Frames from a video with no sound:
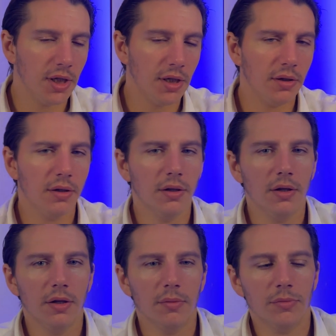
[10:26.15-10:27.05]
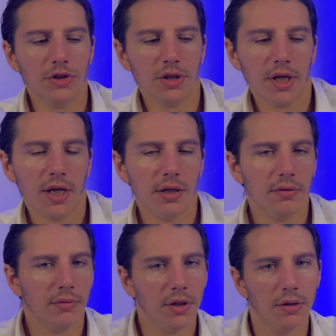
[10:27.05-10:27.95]
in, but you can kind of,
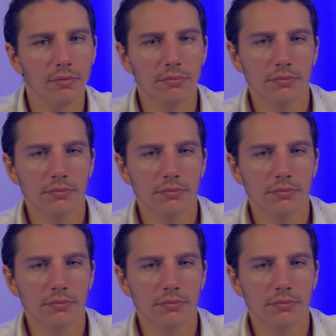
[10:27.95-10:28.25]
you know,